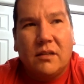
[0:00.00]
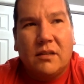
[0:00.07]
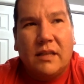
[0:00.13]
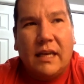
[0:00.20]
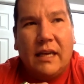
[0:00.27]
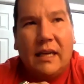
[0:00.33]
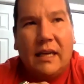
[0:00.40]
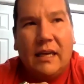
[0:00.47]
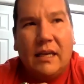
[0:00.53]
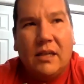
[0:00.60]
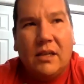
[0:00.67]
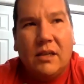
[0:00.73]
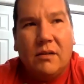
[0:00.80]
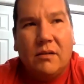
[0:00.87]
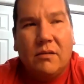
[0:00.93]

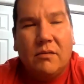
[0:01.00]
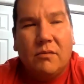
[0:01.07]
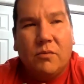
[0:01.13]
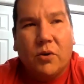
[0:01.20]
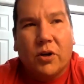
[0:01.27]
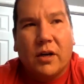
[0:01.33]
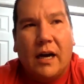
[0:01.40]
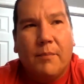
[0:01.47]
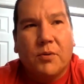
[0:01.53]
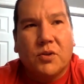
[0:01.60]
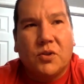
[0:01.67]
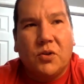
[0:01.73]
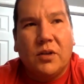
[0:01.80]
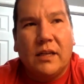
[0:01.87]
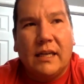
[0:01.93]
they were an
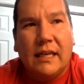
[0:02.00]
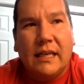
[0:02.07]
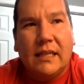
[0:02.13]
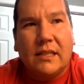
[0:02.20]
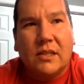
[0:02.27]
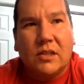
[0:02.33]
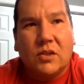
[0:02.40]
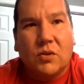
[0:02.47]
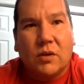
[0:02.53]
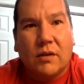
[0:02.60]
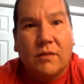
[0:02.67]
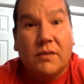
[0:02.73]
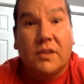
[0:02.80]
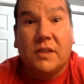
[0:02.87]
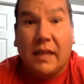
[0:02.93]
opportunity to sort
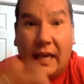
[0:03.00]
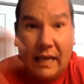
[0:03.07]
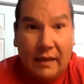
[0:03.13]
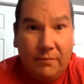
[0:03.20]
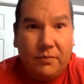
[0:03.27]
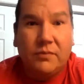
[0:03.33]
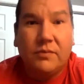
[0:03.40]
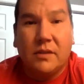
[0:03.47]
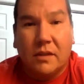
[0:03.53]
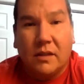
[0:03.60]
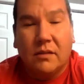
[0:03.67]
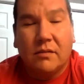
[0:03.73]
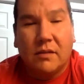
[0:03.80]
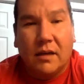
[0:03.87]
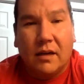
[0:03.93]
of escape, you
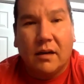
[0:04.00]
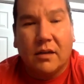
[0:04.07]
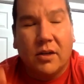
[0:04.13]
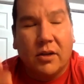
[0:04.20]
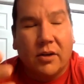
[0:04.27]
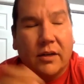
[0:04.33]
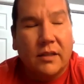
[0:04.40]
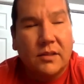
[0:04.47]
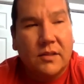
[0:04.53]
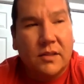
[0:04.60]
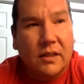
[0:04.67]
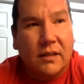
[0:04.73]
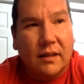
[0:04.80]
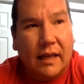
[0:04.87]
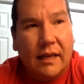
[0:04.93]
know, the, our current
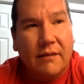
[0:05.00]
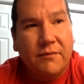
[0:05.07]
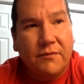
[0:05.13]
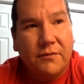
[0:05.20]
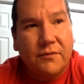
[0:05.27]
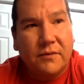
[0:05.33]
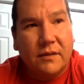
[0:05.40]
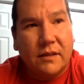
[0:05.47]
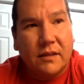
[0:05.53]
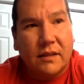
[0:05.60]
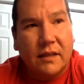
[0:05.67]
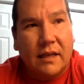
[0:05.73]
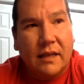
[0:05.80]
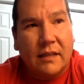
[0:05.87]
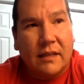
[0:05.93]
uh, life,
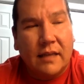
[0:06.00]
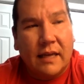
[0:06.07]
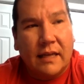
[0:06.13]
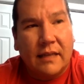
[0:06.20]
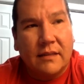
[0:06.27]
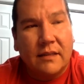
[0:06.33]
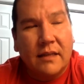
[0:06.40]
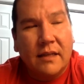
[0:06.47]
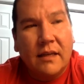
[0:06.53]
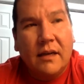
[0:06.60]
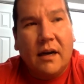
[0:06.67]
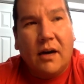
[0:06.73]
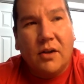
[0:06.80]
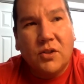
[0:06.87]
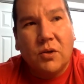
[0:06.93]
and and
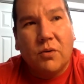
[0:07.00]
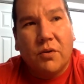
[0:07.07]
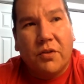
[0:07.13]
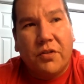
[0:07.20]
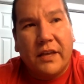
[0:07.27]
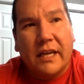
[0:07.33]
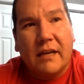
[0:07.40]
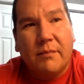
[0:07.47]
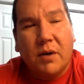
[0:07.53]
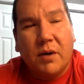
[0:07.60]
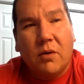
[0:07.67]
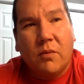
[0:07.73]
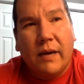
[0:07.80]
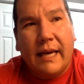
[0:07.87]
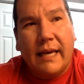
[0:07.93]
also think
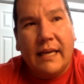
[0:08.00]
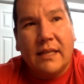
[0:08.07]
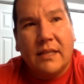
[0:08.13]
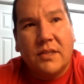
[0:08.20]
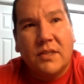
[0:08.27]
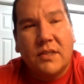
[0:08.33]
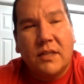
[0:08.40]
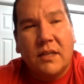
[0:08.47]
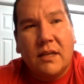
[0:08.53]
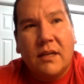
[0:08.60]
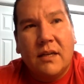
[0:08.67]
about ways